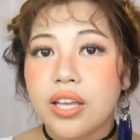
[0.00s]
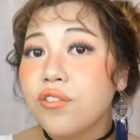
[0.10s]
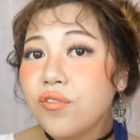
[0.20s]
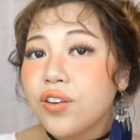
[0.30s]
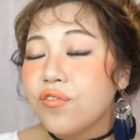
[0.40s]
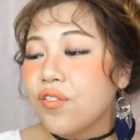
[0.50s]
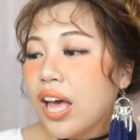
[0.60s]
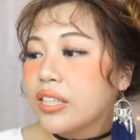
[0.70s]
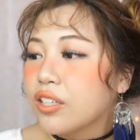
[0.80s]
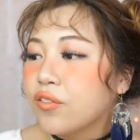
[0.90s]
And fun
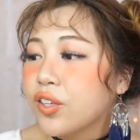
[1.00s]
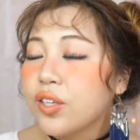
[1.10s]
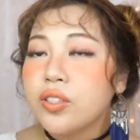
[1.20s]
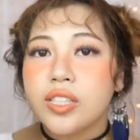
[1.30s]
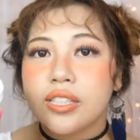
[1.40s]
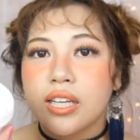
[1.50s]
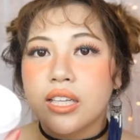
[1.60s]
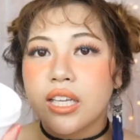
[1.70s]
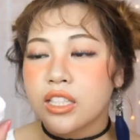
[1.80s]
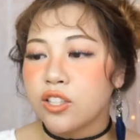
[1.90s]
fact, if you use
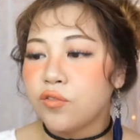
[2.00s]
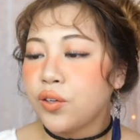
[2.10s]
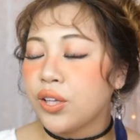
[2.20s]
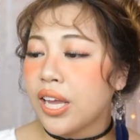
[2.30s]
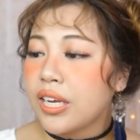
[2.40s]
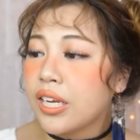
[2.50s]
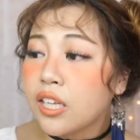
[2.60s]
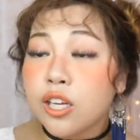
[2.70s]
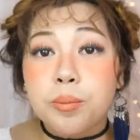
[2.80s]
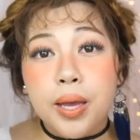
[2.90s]
daily exfoliating
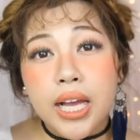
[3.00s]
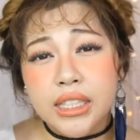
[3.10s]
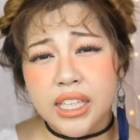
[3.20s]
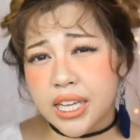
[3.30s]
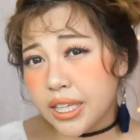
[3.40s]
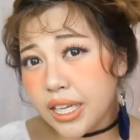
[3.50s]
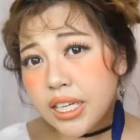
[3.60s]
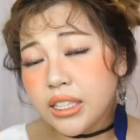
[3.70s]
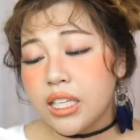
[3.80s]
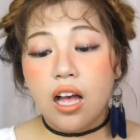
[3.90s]
clear pads like
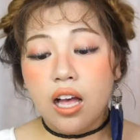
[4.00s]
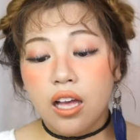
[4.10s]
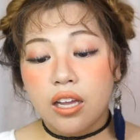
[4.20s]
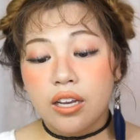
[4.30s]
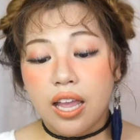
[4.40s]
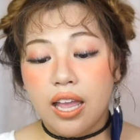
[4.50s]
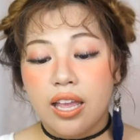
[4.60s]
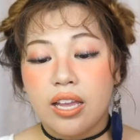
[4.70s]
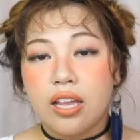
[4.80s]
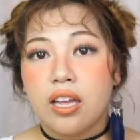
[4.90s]
these on
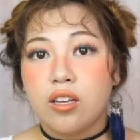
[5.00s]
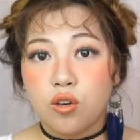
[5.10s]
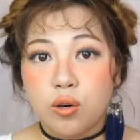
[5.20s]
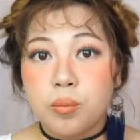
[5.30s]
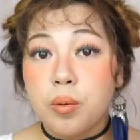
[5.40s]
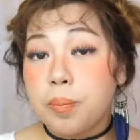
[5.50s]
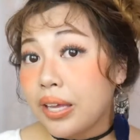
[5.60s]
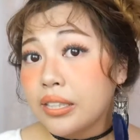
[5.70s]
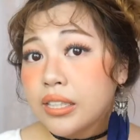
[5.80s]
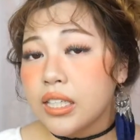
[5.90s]
a normal
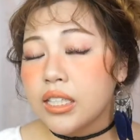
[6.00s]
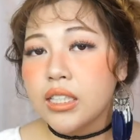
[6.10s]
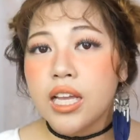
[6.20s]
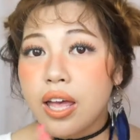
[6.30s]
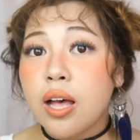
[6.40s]
basis, it